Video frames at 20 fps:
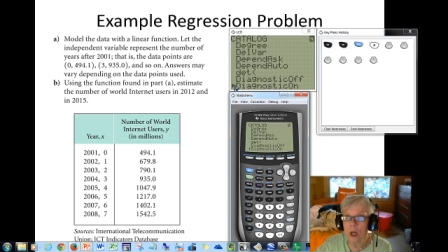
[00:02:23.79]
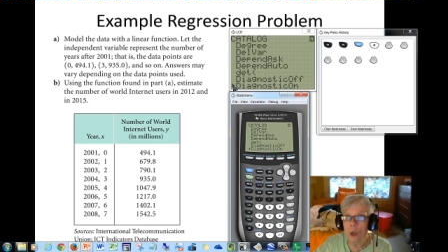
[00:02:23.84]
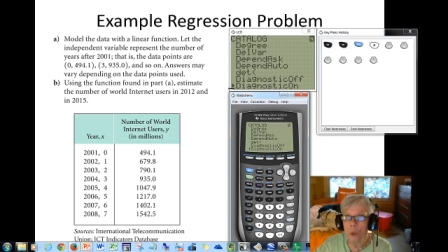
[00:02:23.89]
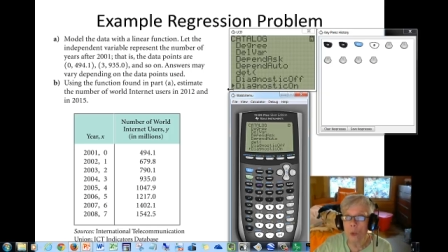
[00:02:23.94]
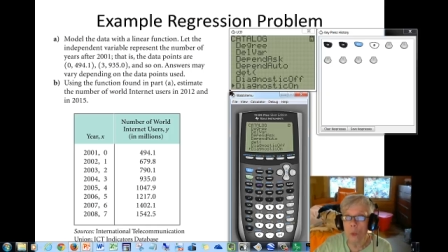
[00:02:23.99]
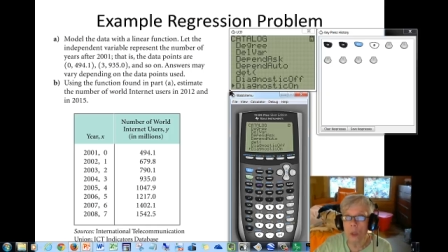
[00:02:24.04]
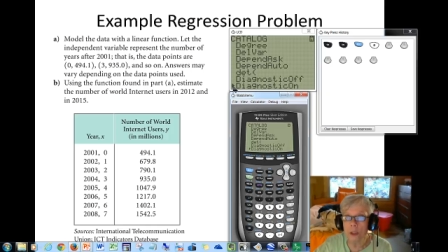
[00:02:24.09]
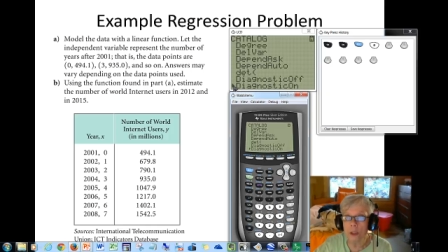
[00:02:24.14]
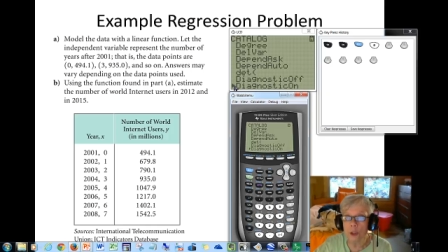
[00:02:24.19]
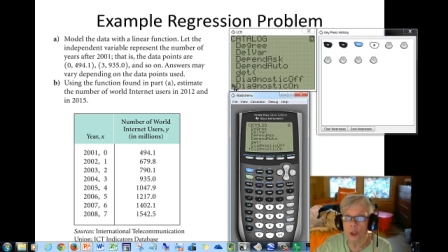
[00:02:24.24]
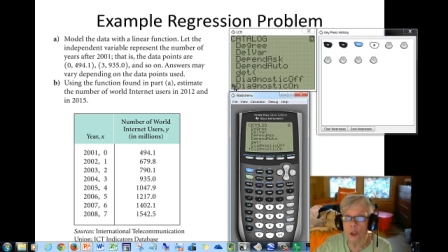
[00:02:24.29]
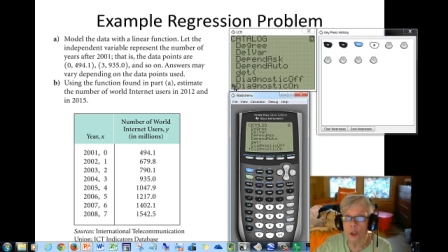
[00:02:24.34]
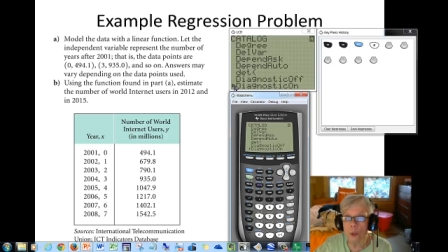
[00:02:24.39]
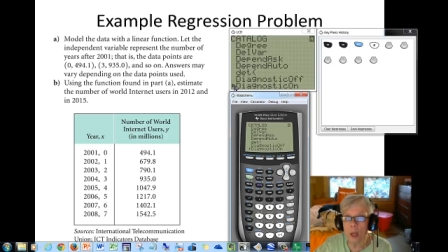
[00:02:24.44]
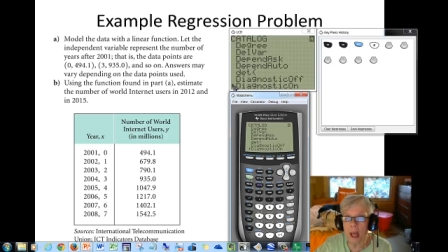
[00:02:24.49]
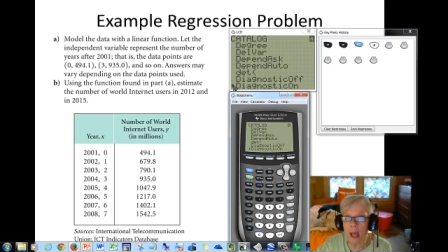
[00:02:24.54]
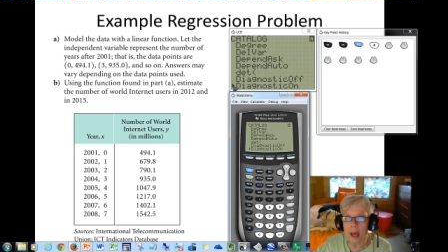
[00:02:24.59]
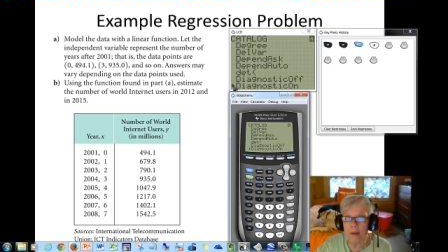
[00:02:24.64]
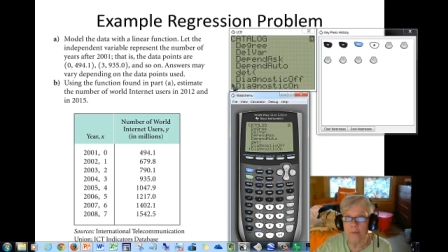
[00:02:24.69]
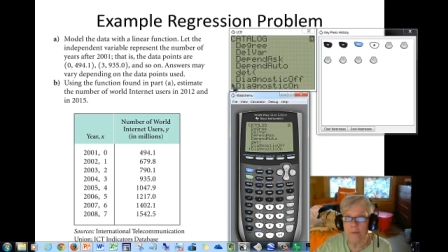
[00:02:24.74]
Once you
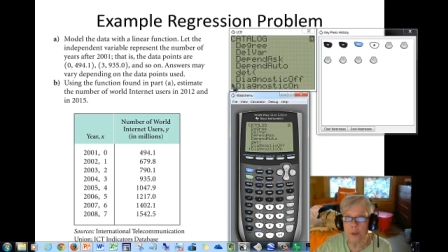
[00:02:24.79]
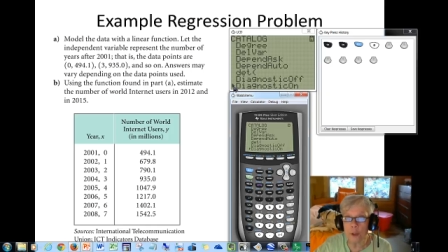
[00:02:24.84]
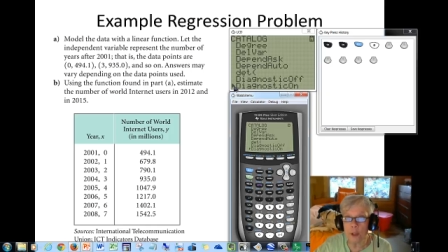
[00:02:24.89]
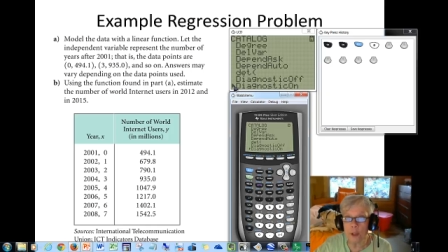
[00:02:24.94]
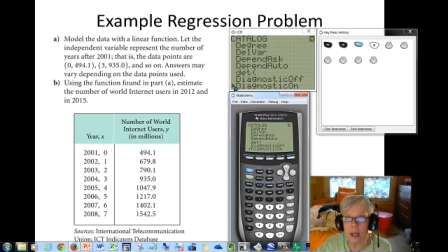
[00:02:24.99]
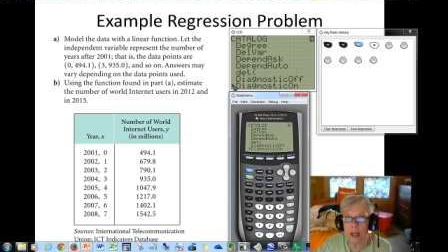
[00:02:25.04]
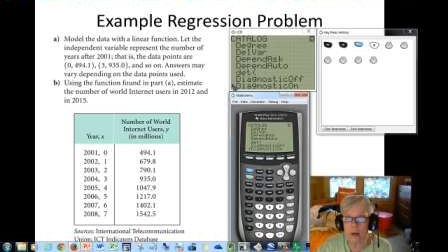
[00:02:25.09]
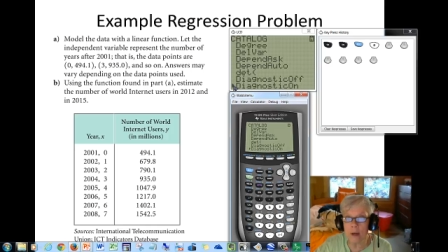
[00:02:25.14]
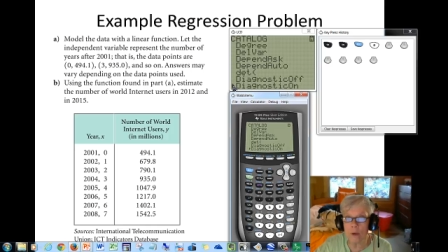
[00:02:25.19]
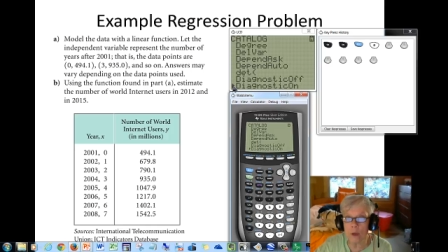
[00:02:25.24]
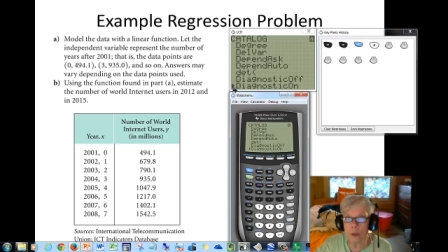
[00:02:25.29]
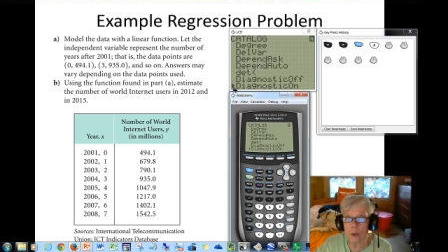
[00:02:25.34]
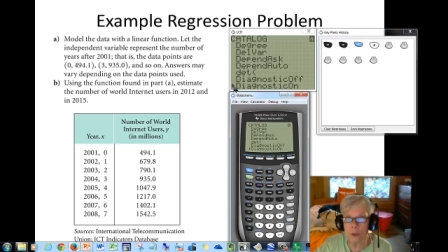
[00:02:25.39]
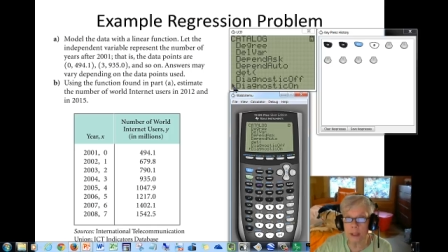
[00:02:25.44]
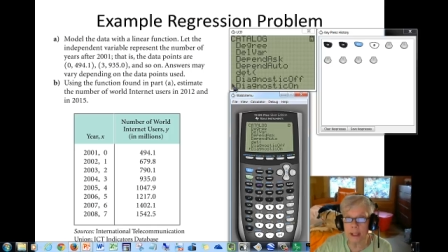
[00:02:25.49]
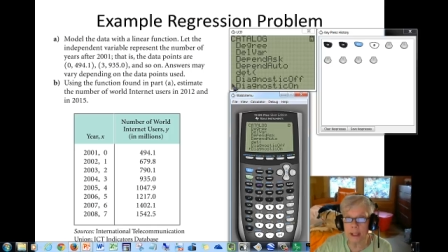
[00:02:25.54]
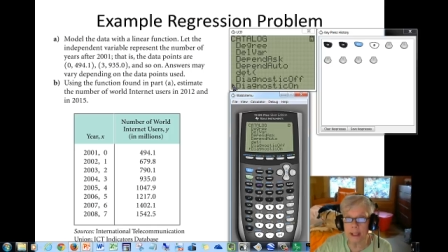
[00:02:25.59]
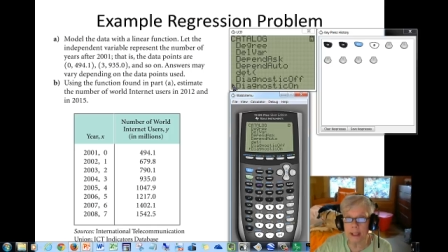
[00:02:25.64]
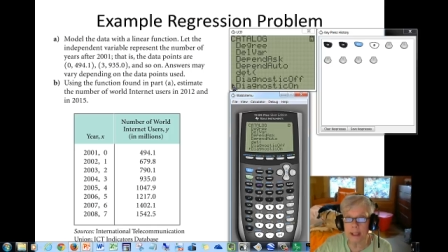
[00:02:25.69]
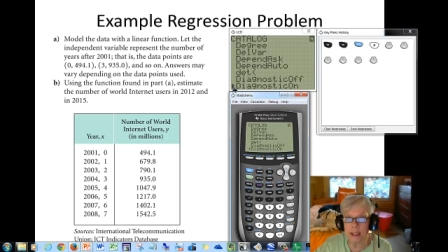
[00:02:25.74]
have your arrow
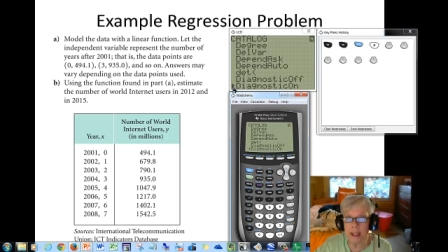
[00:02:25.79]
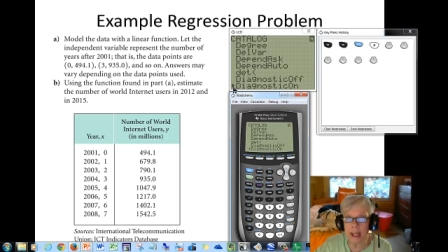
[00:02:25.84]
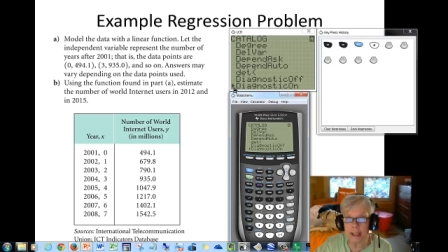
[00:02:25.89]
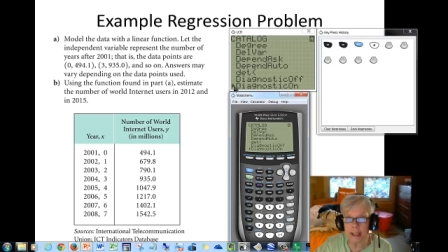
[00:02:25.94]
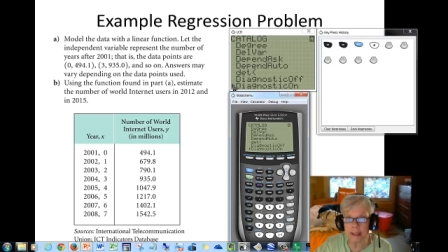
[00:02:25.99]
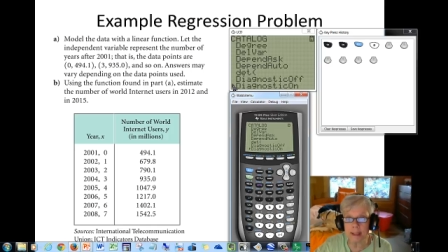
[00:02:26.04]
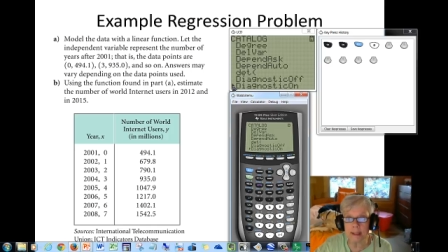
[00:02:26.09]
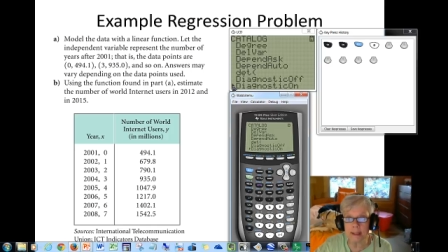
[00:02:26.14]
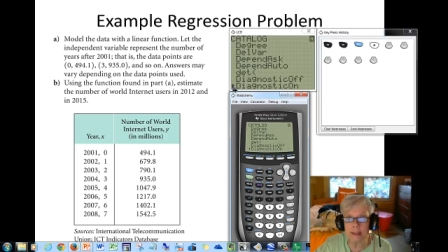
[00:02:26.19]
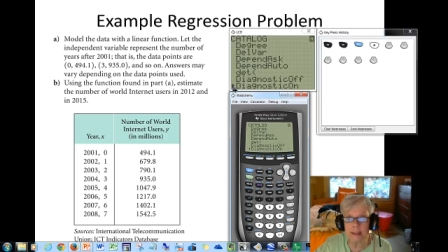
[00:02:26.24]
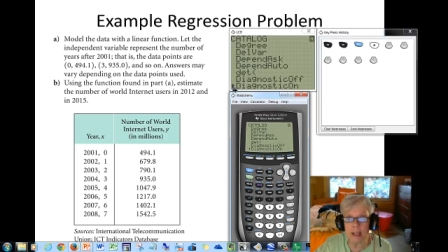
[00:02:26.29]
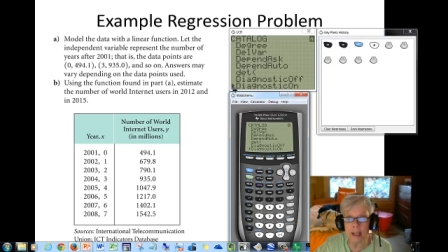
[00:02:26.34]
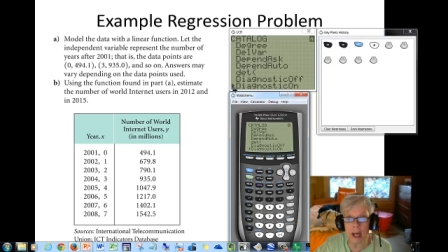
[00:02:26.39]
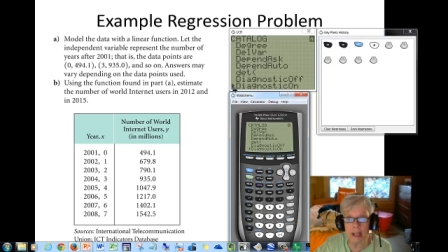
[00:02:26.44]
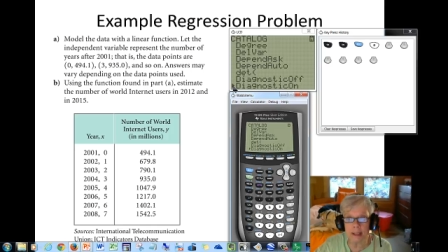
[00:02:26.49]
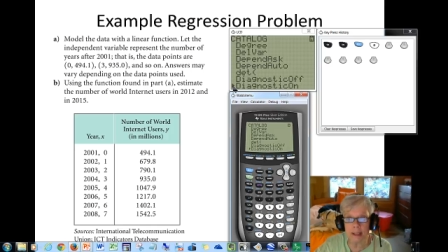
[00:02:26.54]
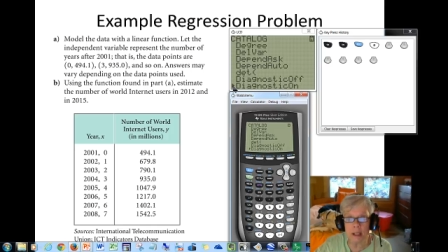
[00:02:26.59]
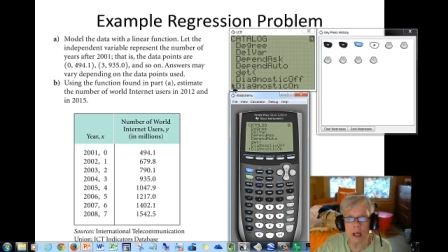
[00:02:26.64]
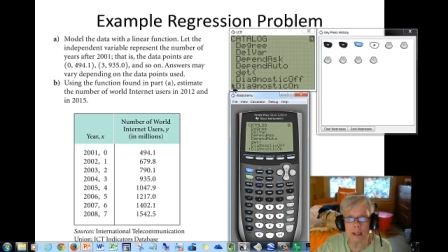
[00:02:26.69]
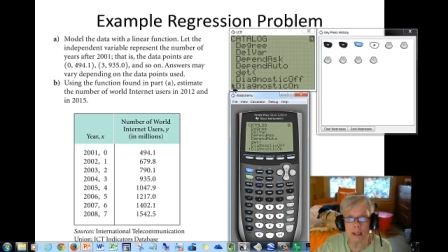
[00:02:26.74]
key next to
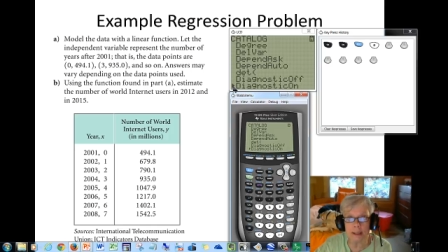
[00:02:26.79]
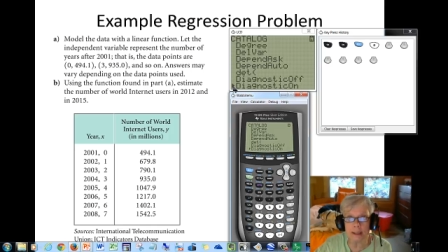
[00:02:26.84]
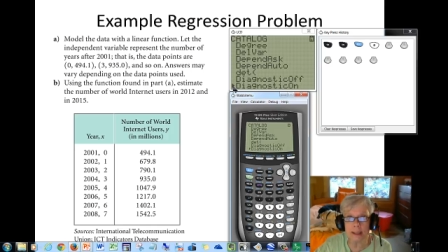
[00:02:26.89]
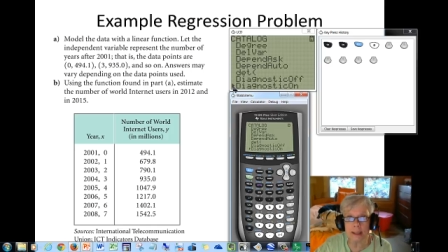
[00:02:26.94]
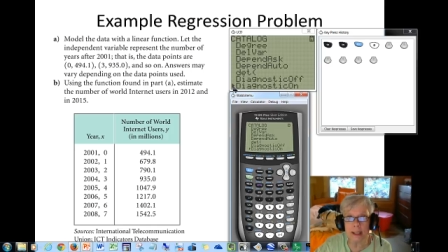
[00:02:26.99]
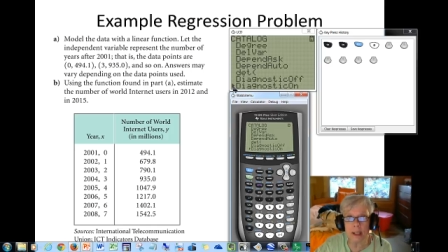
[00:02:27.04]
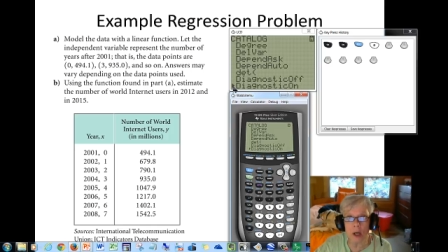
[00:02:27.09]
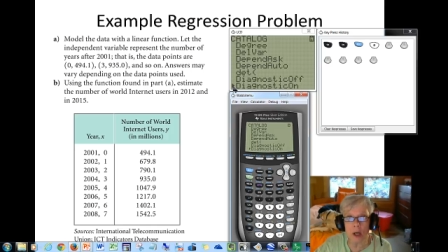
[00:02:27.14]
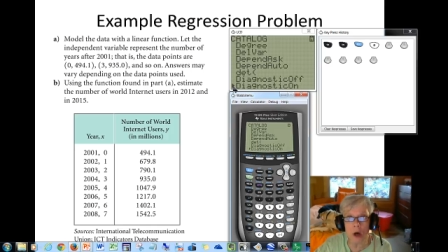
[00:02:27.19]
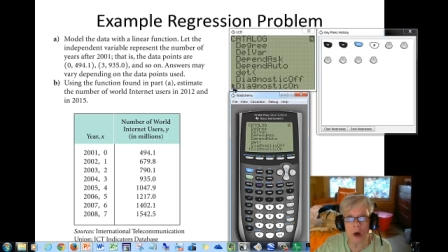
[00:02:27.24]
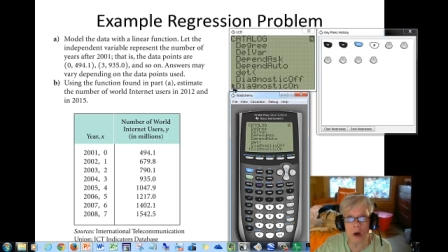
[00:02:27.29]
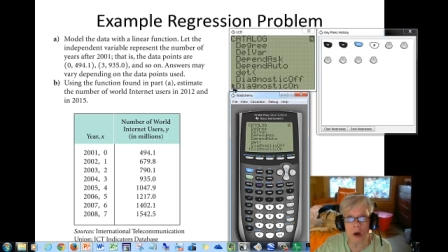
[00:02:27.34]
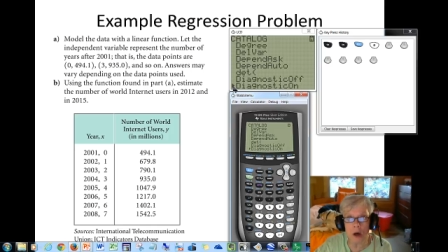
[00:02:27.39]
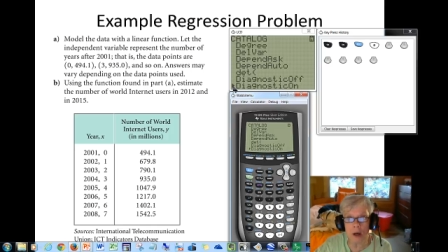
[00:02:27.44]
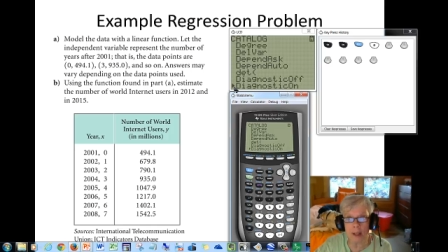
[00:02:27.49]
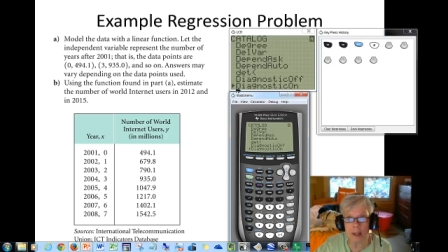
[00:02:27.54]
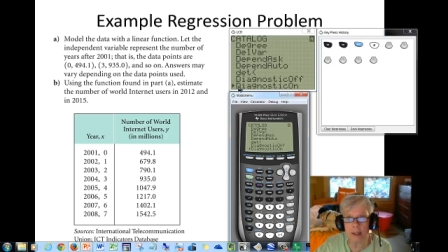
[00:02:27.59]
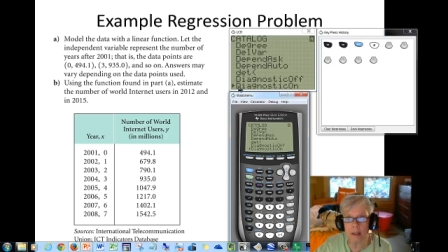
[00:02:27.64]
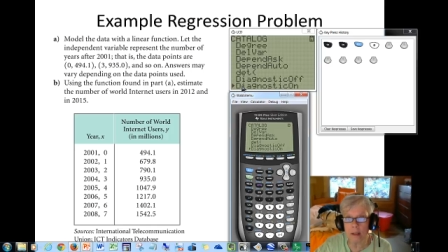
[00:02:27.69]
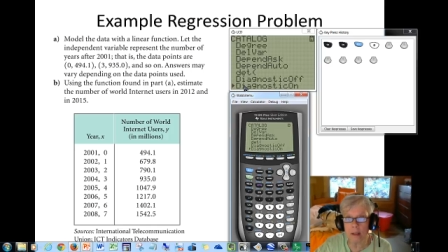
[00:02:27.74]
diagnostic
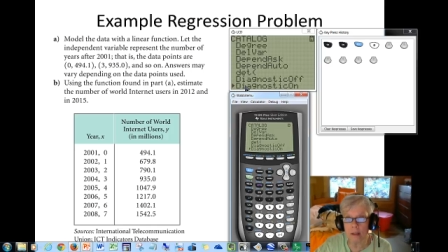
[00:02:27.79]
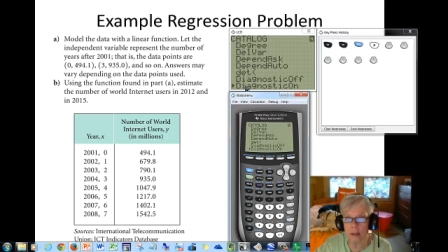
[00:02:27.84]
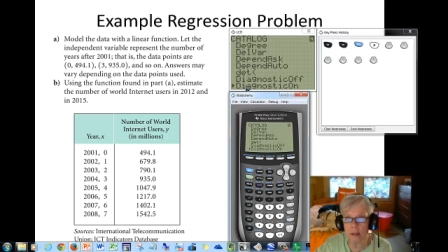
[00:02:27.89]
on,